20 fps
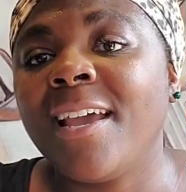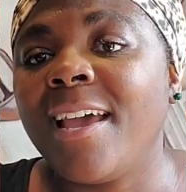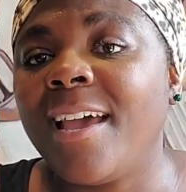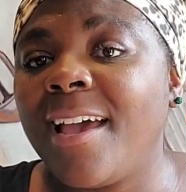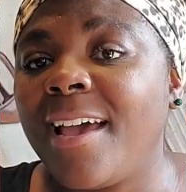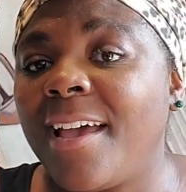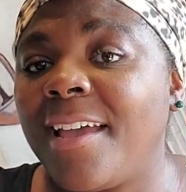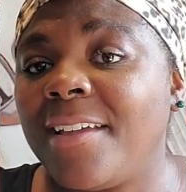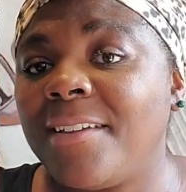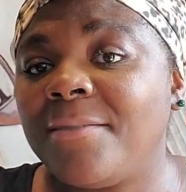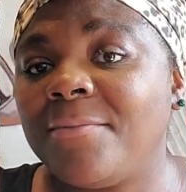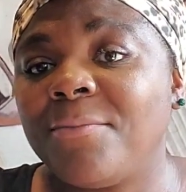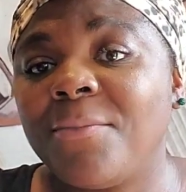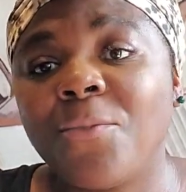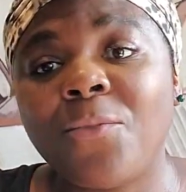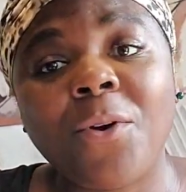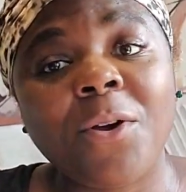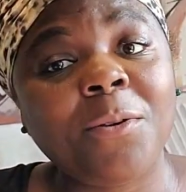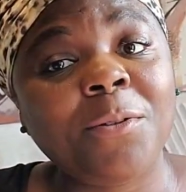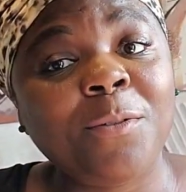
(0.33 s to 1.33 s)
Hi,
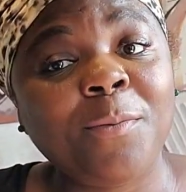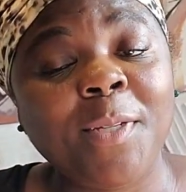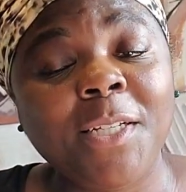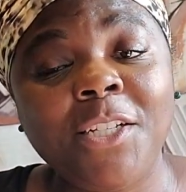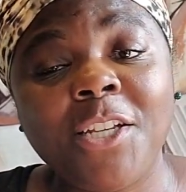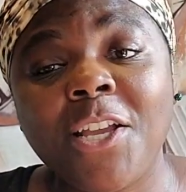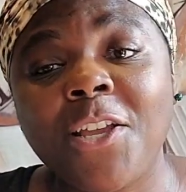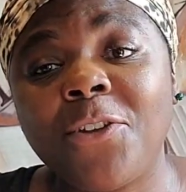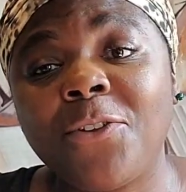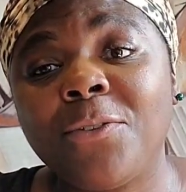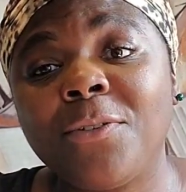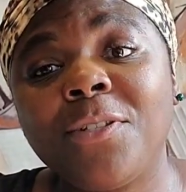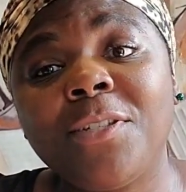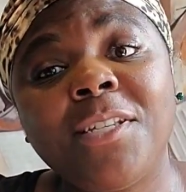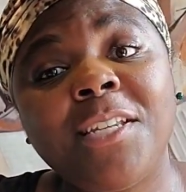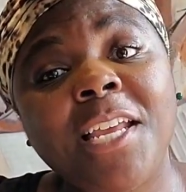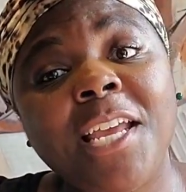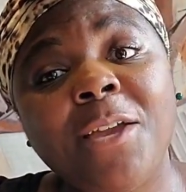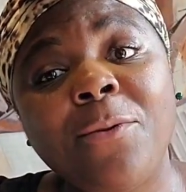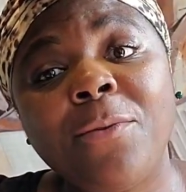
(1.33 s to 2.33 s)
and welcome to my channel.
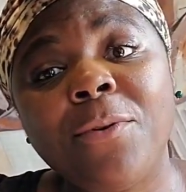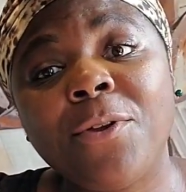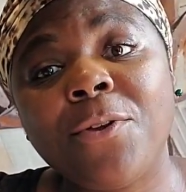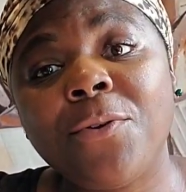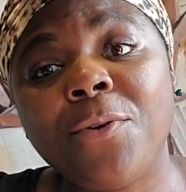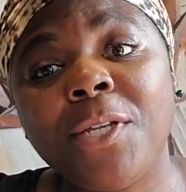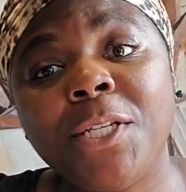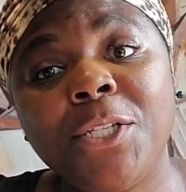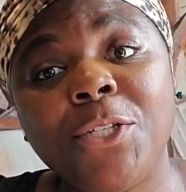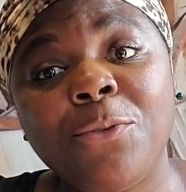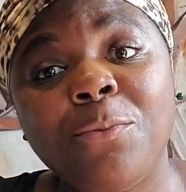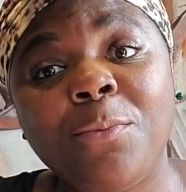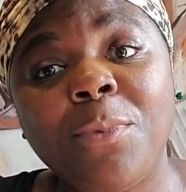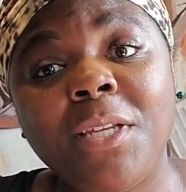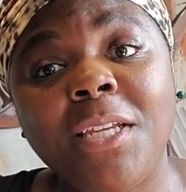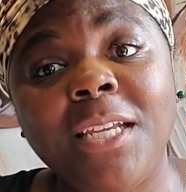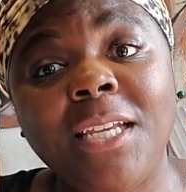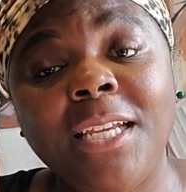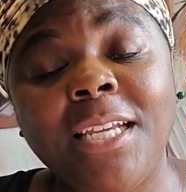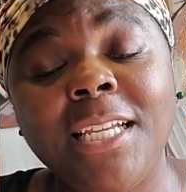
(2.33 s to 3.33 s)
Today we're going to
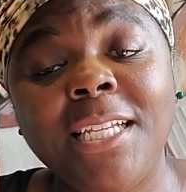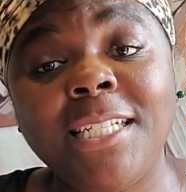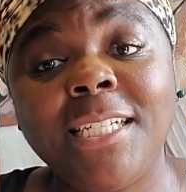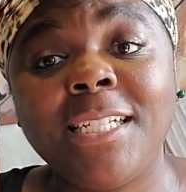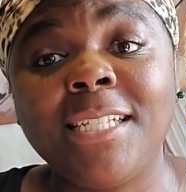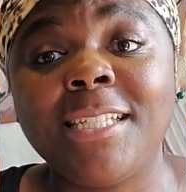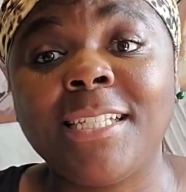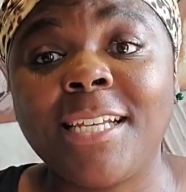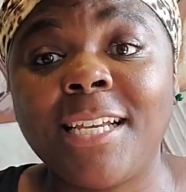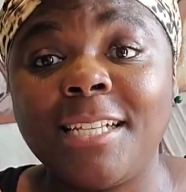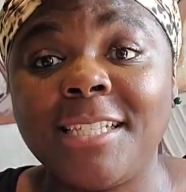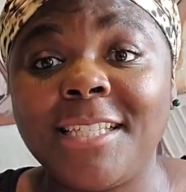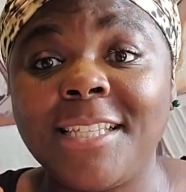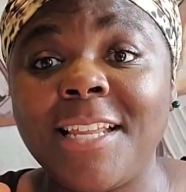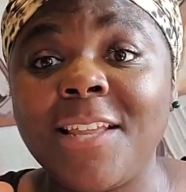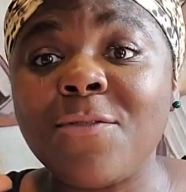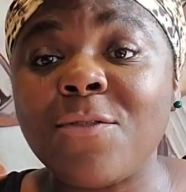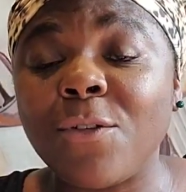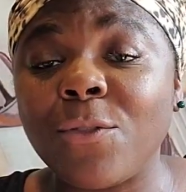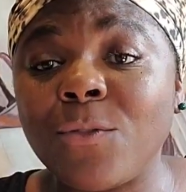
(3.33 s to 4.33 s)
be
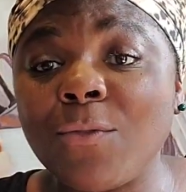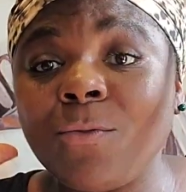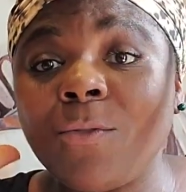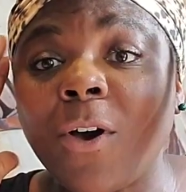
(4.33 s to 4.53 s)
discussing the